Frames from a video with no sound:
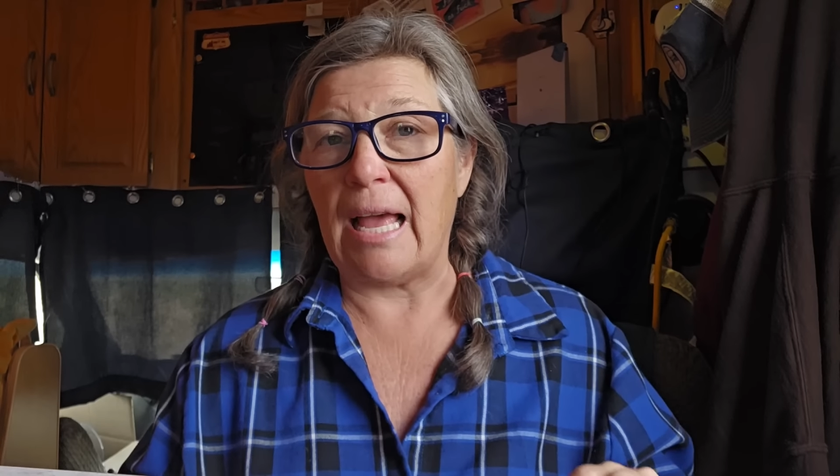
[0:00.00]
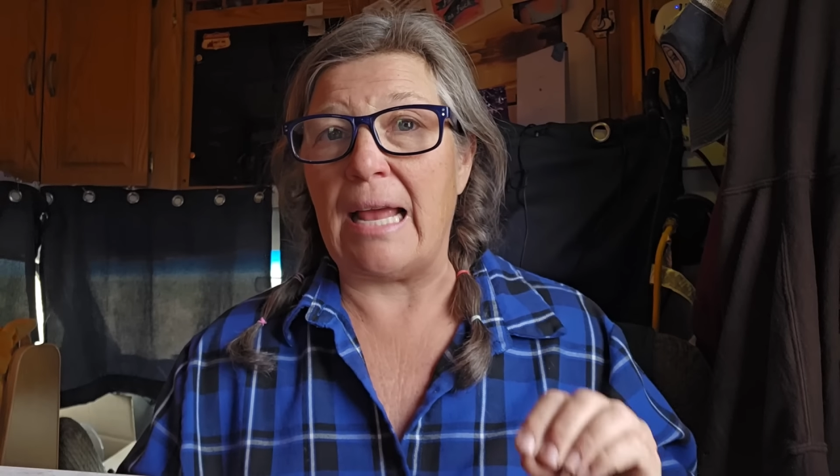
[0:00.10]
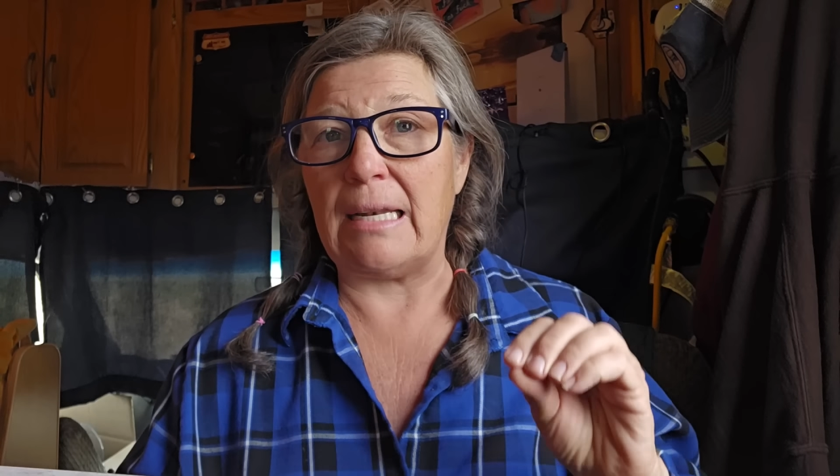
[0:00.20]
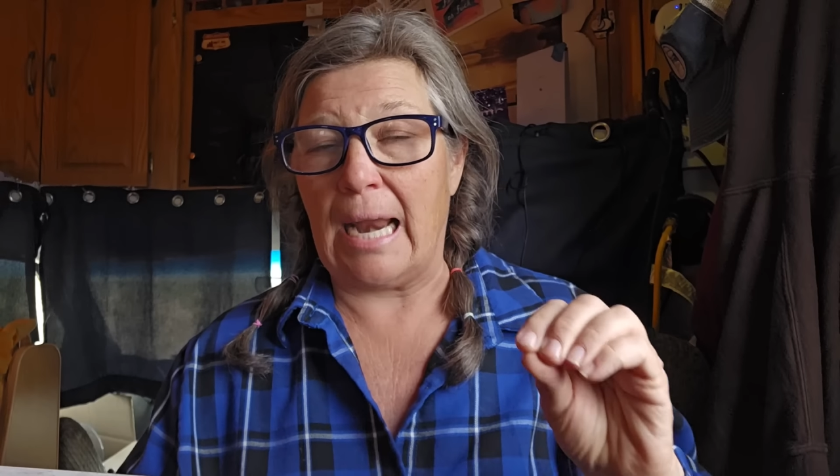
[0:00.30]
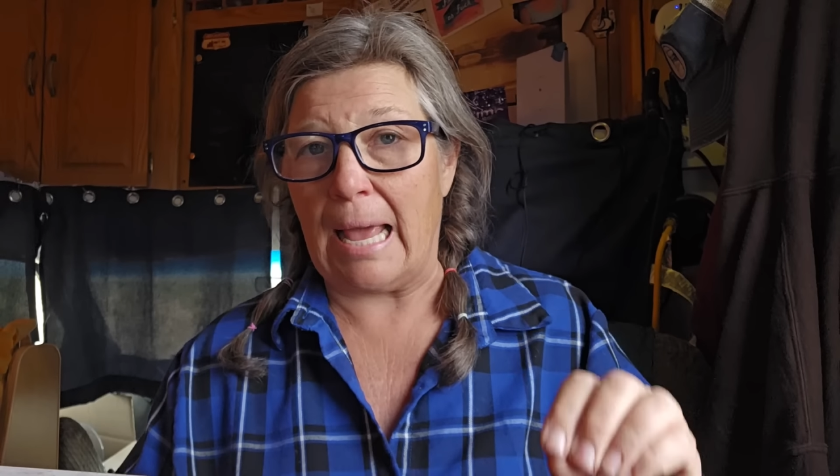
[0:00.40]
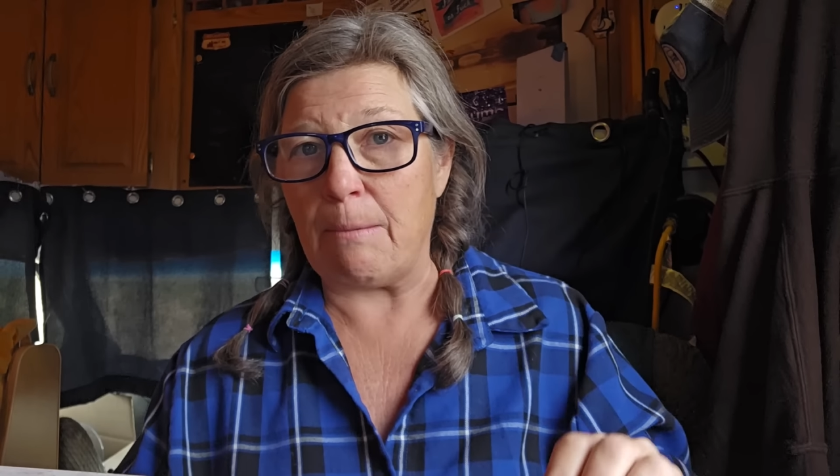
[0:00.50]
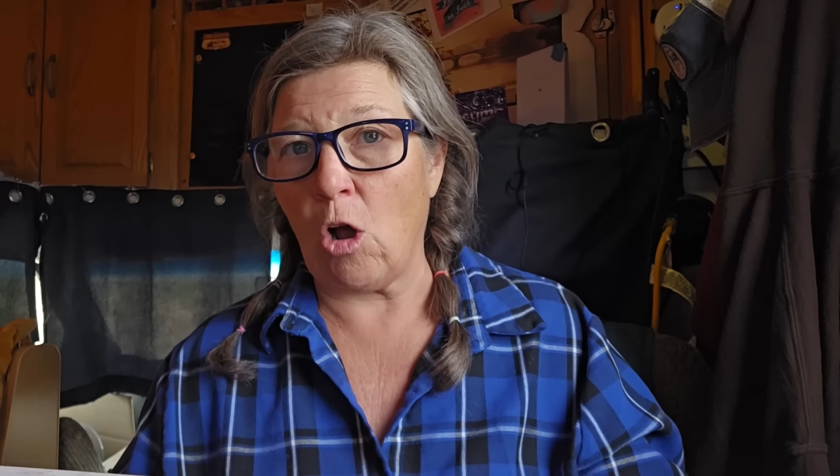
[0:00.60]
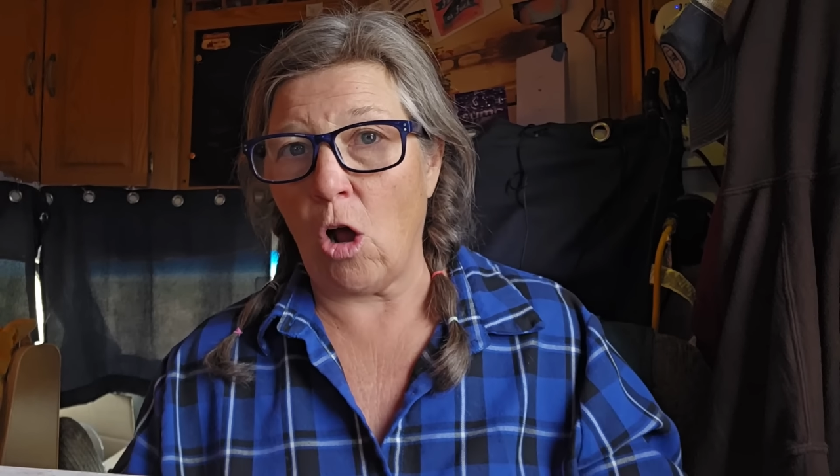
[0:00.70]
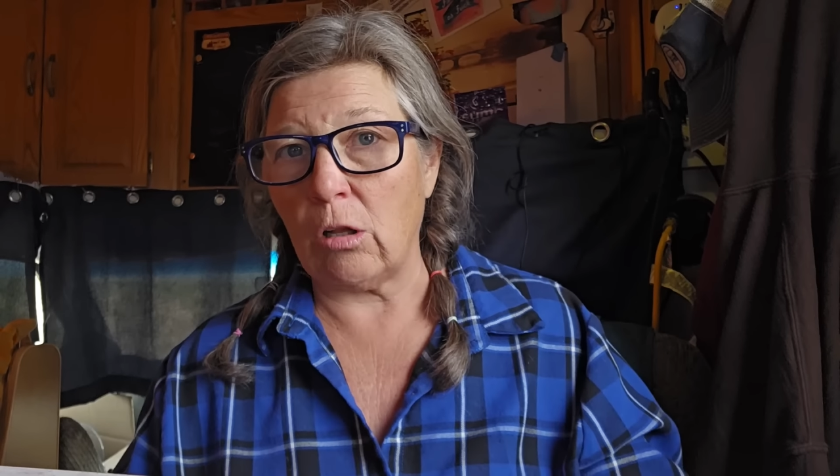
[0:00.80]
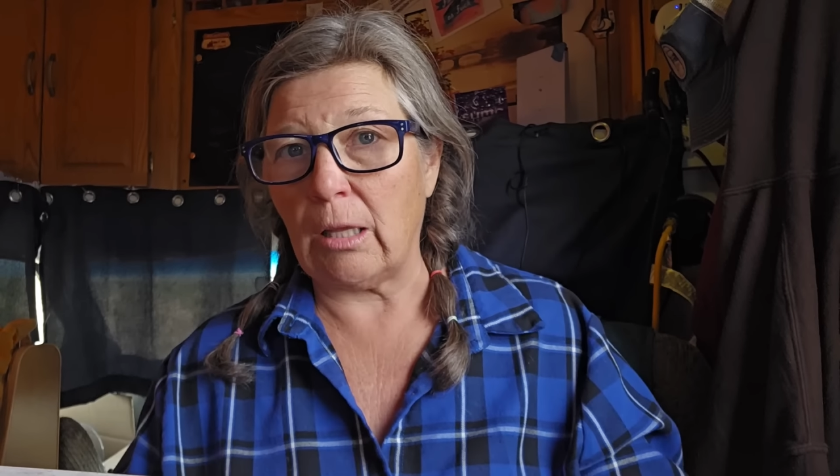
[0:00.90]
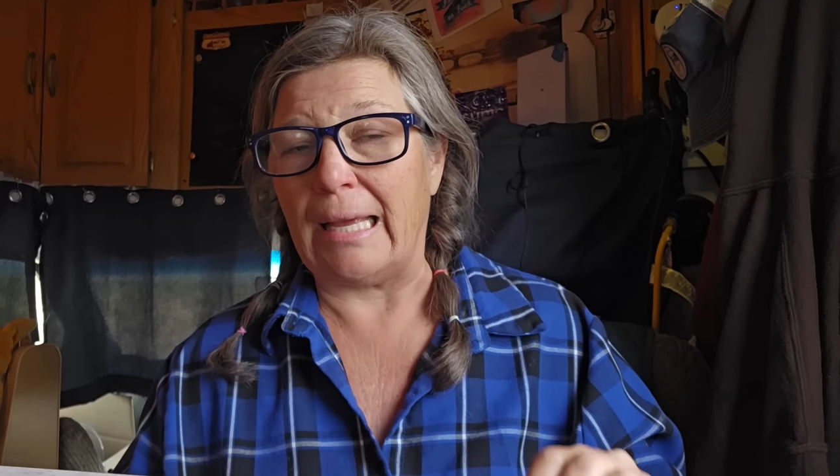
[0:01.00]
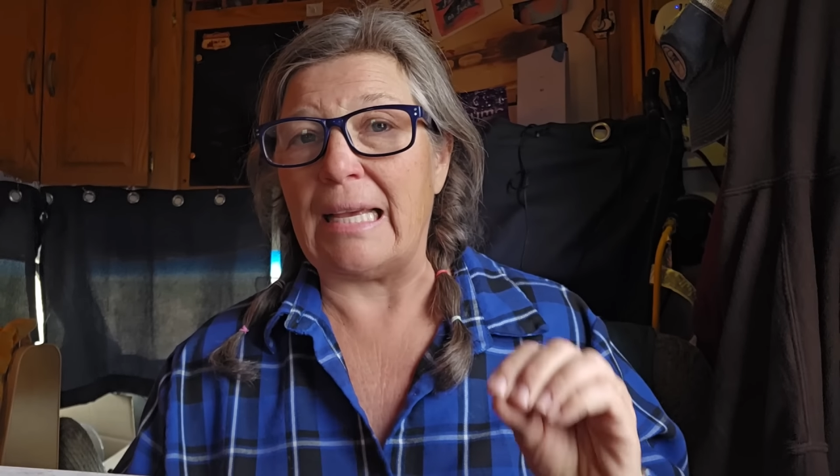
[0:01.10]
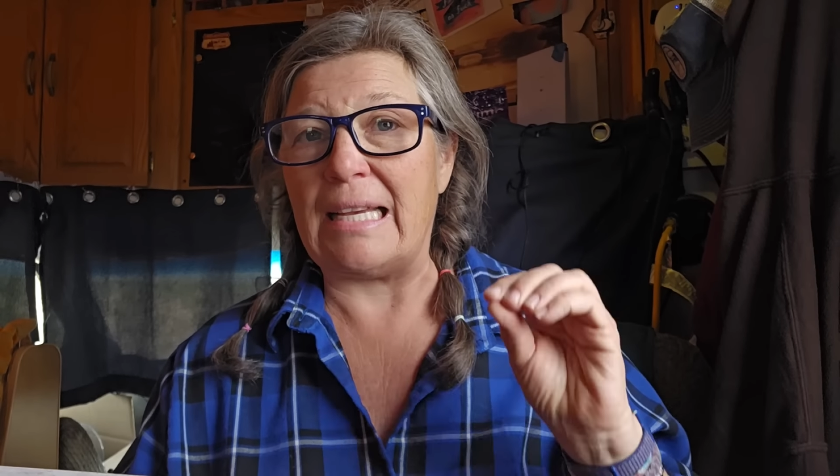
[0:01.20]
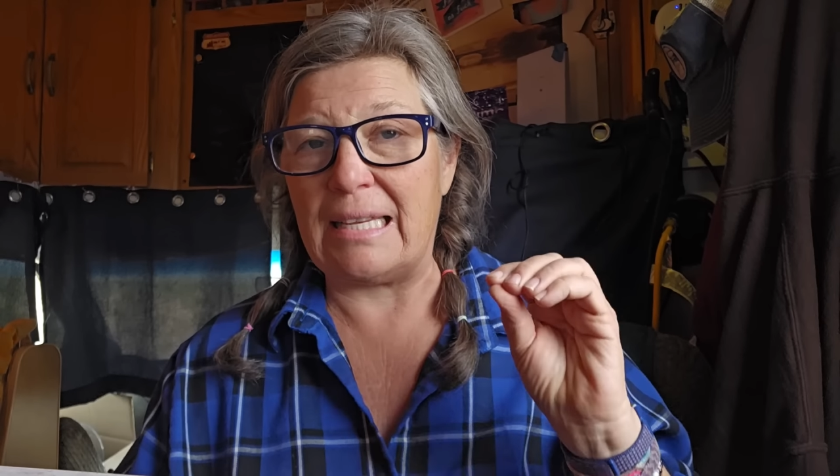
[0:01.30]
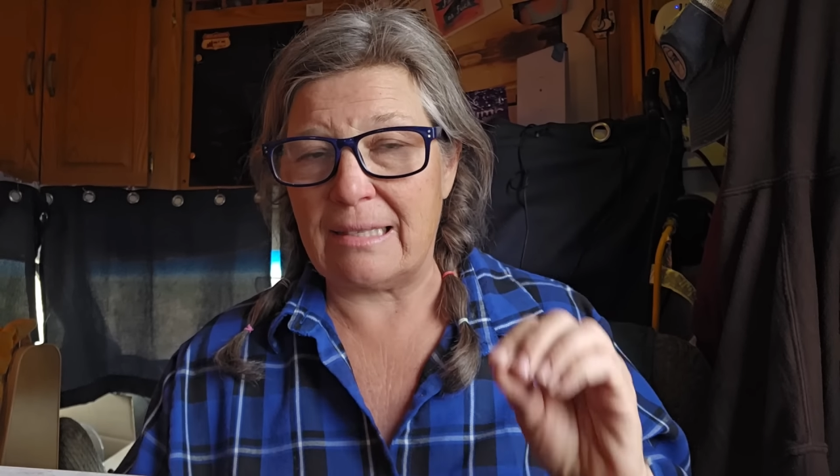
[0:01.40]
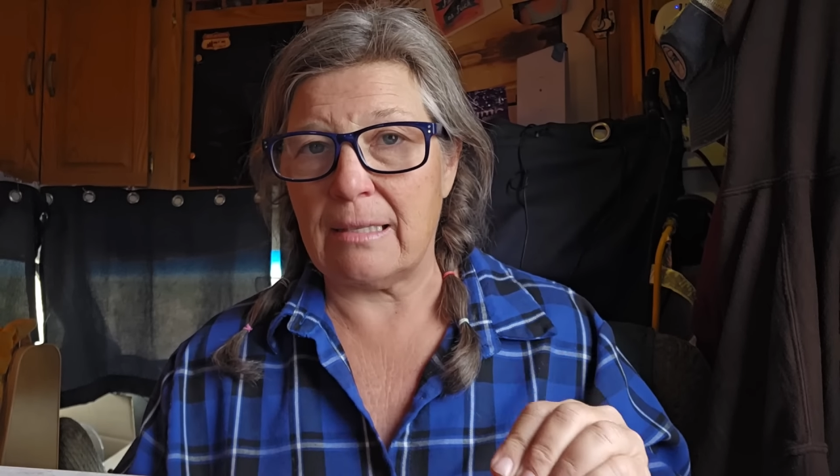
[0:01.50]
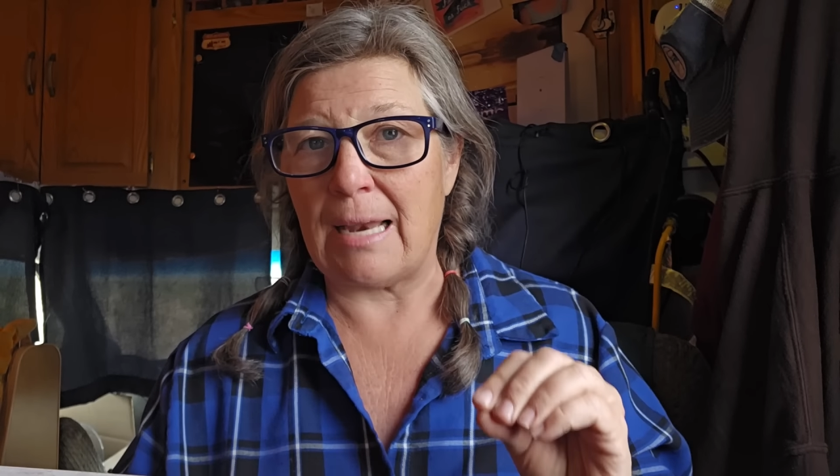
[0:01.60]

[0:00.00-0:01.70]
and name calling is